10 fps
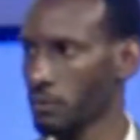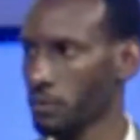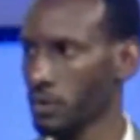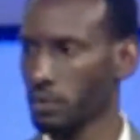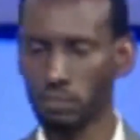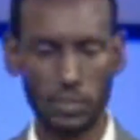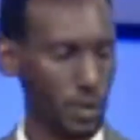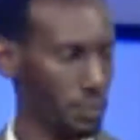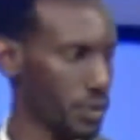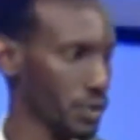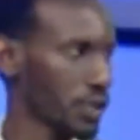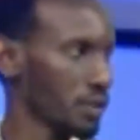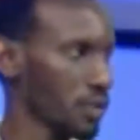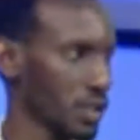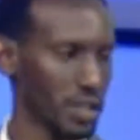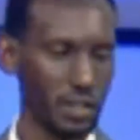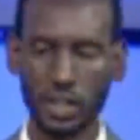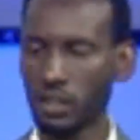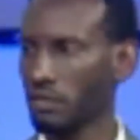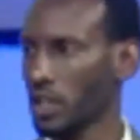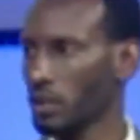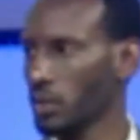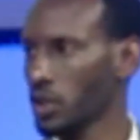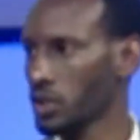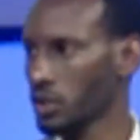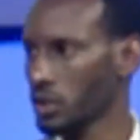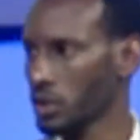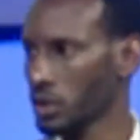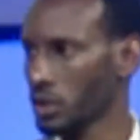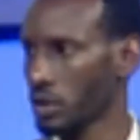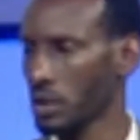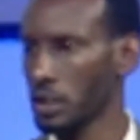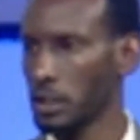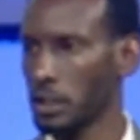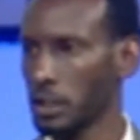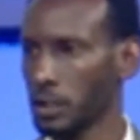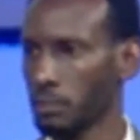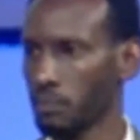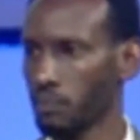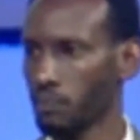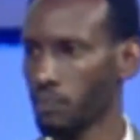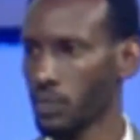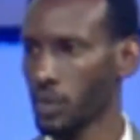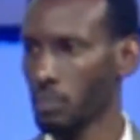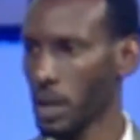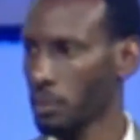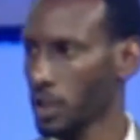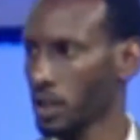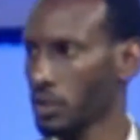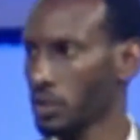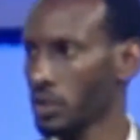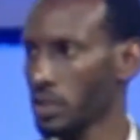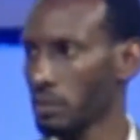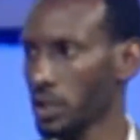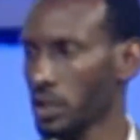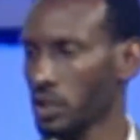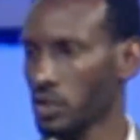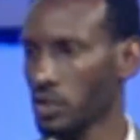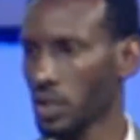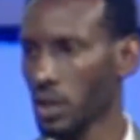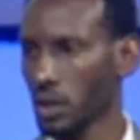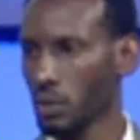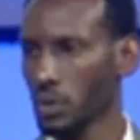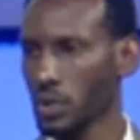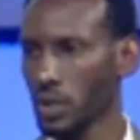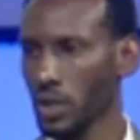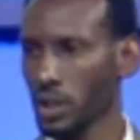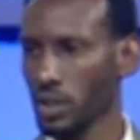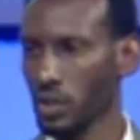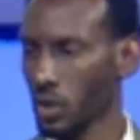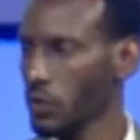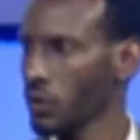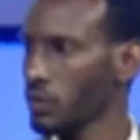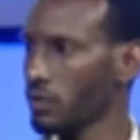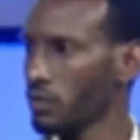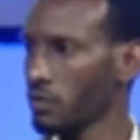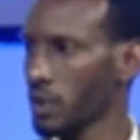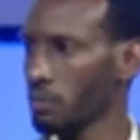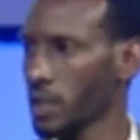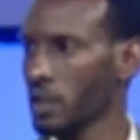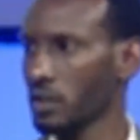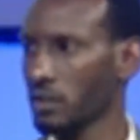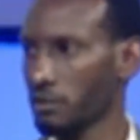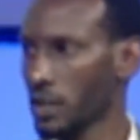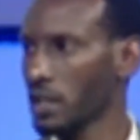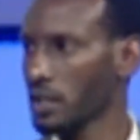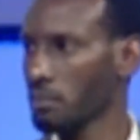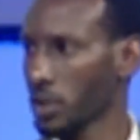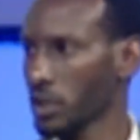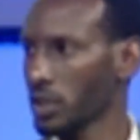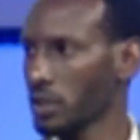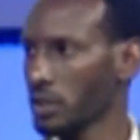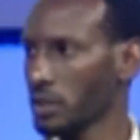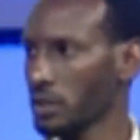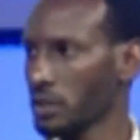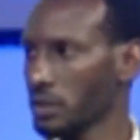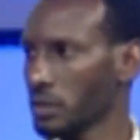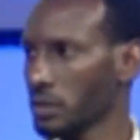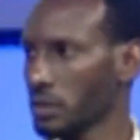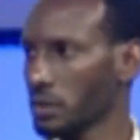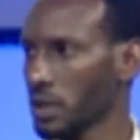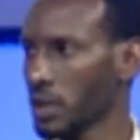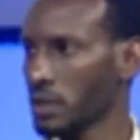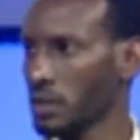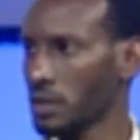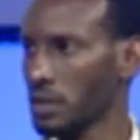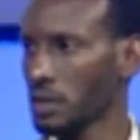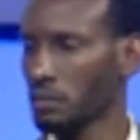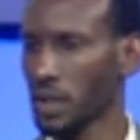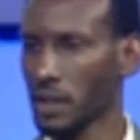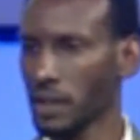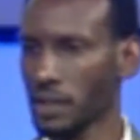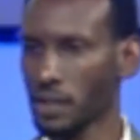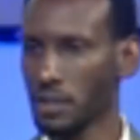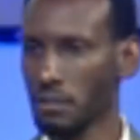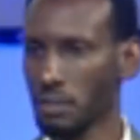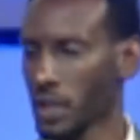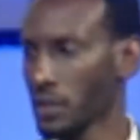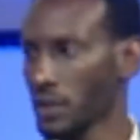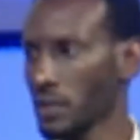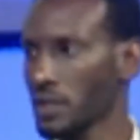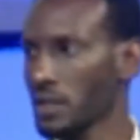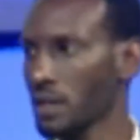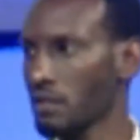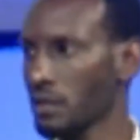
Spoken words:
for program monitoring, evaluation, or mapping out all these applications, we're talking north of $1 billion francs per year, right? And that is money that they save